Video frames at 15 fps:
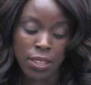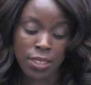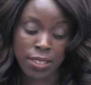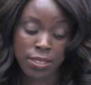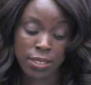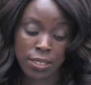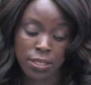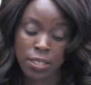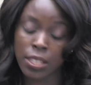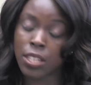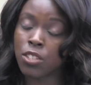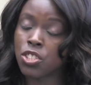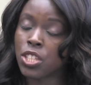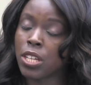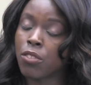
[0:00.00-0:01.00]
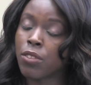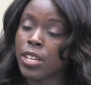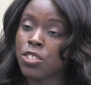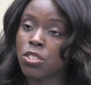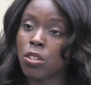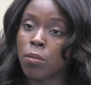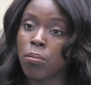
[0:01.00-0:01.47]
This is an
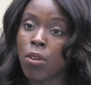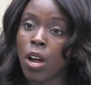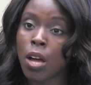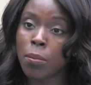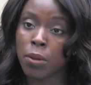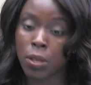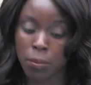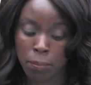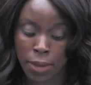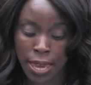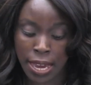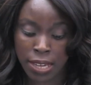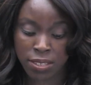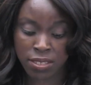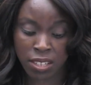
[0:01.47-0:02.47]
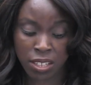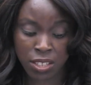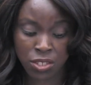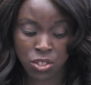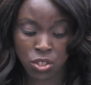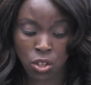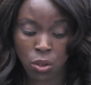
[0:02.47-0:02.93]
intergenerational problem, as
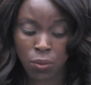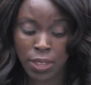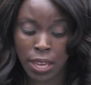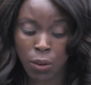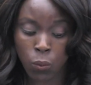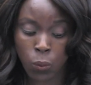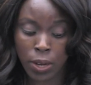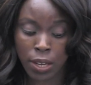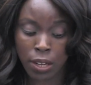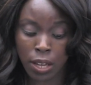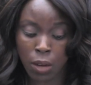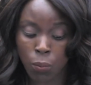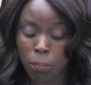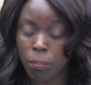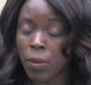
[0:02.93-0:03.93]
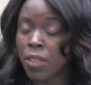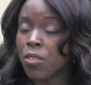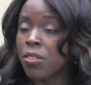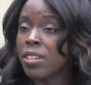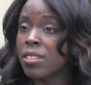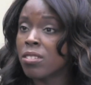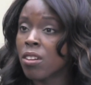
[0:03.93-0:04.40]
studies show that when a
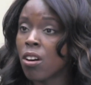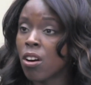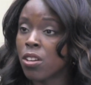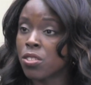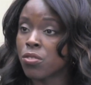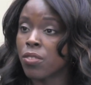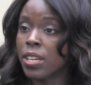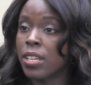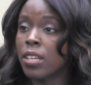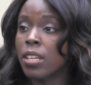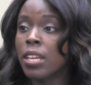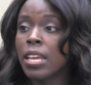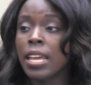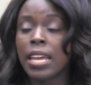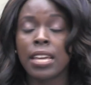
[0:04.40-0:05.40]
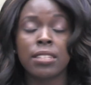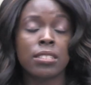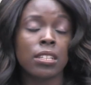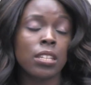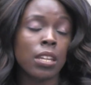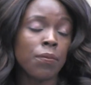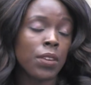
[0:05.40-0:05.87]
mother is incarcerated, it
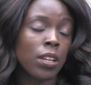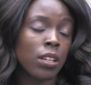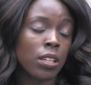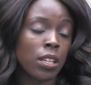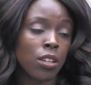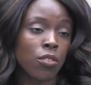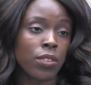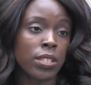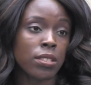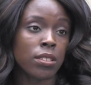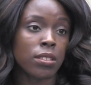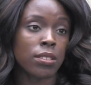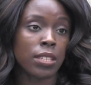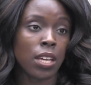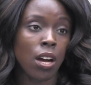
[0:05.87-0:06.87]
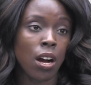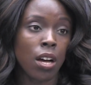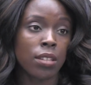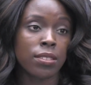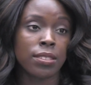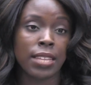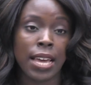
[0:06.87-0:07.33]
significantly increases the
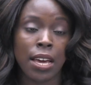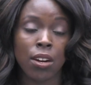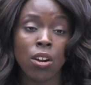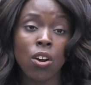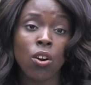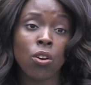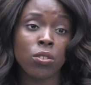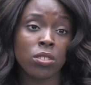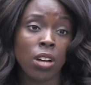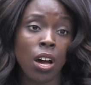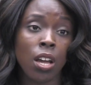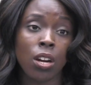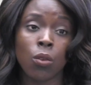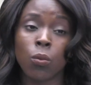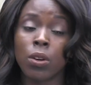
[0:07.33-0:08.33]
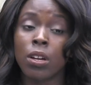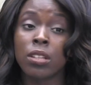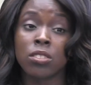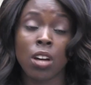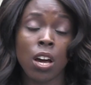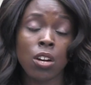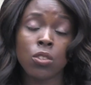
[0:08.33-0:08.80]
odds that her
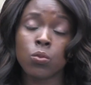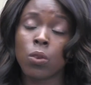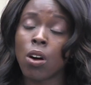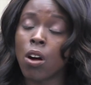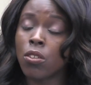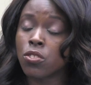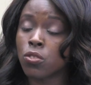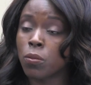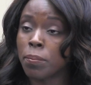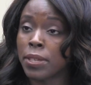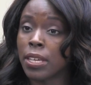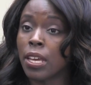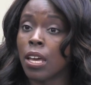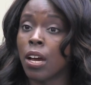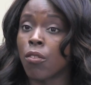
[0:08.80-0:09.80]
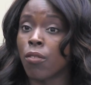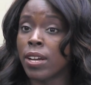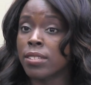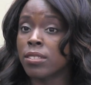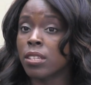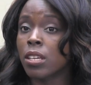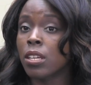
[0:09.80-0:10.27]
daughters will also be
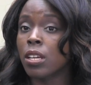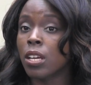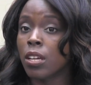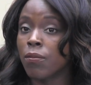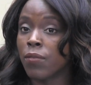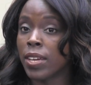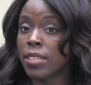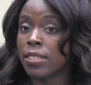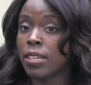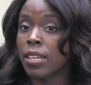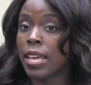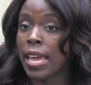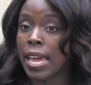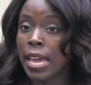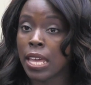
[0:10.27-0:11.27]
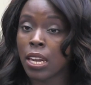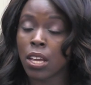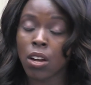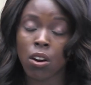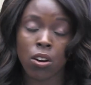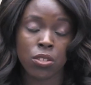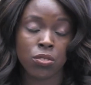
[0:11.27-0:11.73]
arrested, convicted, and
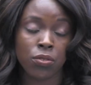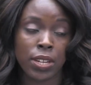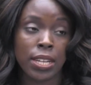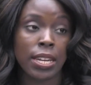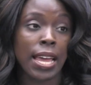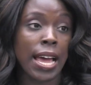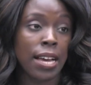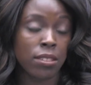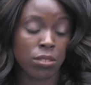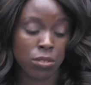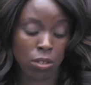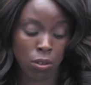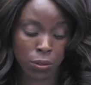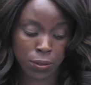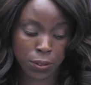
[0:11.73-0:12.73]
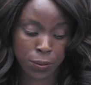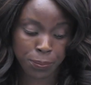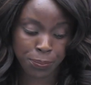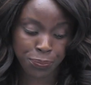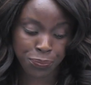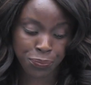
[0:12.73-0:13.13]
incarcerated as adults.